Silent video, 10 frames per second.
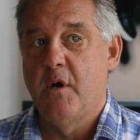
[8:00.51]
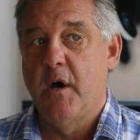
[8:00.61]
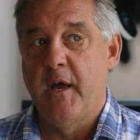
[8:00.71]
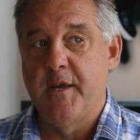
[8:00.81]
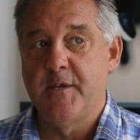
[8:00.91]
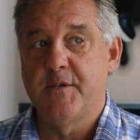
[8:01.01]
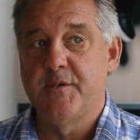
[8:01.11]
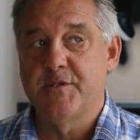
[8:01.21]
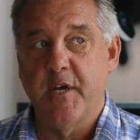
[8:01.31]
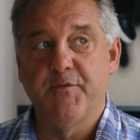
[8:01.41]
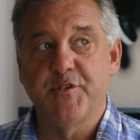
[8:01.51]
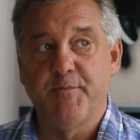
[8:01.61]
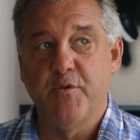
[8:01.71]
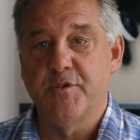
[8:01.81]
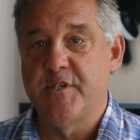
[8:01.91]
a
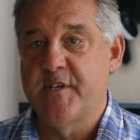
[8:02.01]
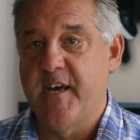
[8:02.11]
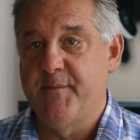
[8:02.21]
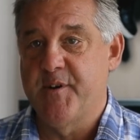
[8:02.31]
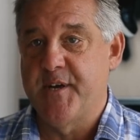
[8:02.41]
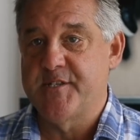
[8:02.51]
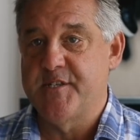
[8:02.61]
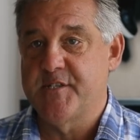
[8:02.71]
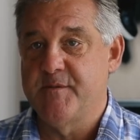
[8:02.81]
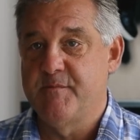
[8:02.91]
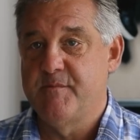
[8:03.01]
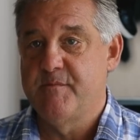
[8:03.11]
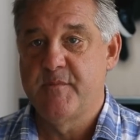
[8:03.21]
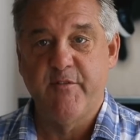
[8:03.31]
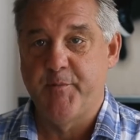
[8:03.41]
self-supported cable net system?
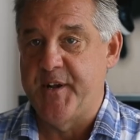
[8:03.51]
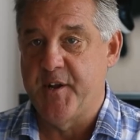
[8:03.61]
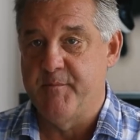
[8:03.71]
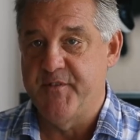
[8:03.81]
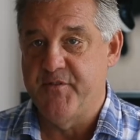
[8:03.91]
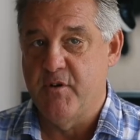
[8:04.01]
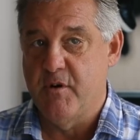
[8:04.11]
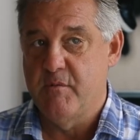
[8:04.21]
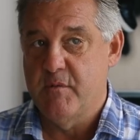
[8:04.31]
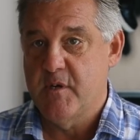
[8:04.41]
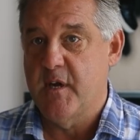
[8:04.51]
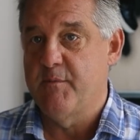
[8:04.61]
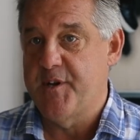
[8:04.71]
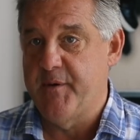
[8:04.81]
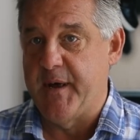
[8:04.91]
Never been done before, can
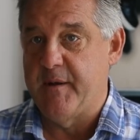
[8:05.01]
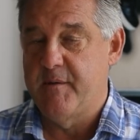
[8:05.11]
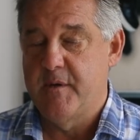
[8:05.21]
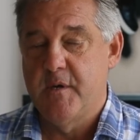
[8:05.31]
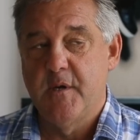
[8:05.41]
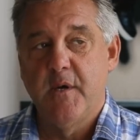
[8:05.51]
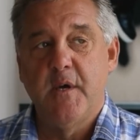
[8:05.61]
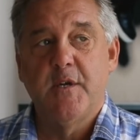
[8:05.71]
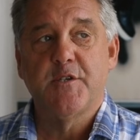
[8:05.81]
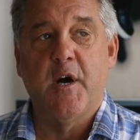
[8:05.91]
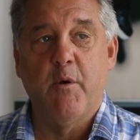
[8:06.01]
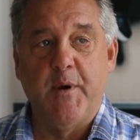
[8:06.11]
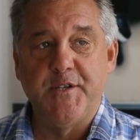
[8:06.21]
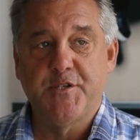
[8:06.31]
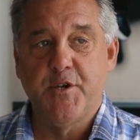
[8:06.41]
we do it? So I
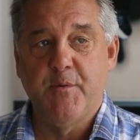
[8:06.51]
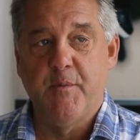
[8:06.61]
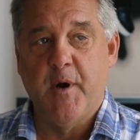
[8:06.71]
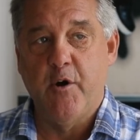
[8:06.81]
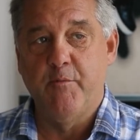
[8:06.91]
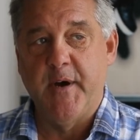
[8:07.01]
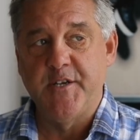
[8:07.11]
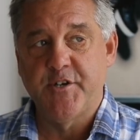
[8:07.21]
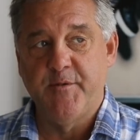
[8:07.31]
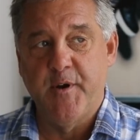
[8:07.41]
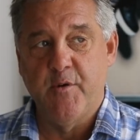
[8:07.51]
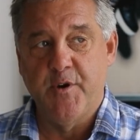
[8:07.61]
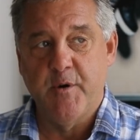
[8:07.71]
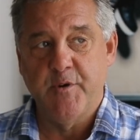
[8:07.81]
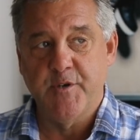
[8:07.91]
went to my old mate Jeremy
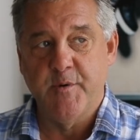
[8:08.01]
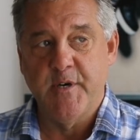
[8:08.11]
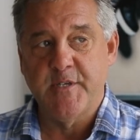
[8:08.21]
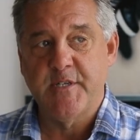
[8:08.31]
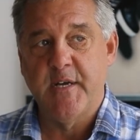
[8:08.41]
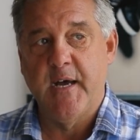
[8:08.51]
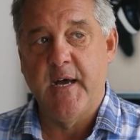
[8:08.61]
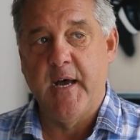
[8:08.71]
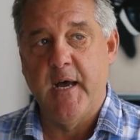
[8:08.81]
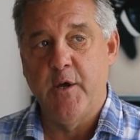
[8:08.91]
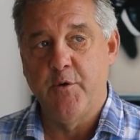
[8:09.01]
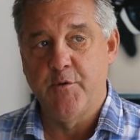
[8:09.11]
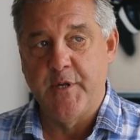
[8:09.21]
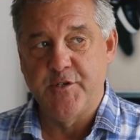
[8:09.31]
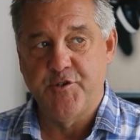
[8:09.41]
Lloyd at Wonderworks, who
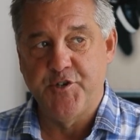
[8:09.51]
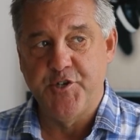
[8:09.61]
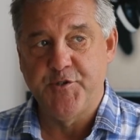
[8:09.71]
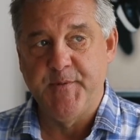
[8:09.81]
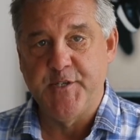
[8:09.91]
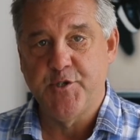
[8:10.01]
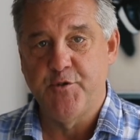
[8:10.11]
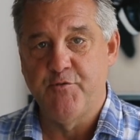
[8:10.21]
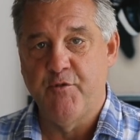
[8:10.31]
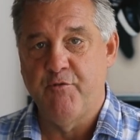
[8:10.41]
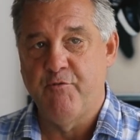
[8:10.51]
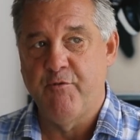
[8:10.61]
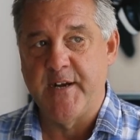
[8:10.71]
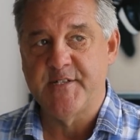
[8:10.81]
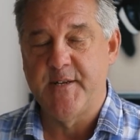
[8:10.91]
introduced me to
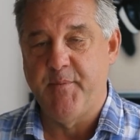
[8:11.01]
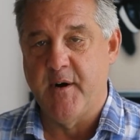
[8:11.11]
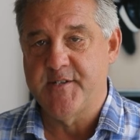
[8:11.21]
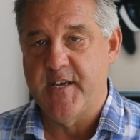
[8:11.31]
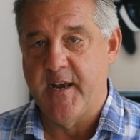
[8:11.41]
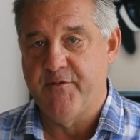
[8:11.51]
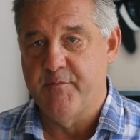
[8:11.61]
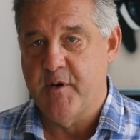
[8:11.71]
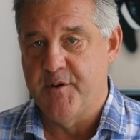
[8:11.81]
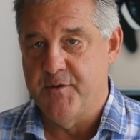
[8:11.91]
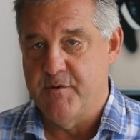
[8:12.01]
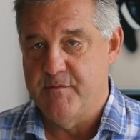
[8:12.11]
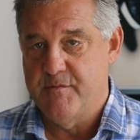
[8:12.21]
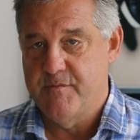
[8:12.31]
Rusty Bartek from Cunniffe,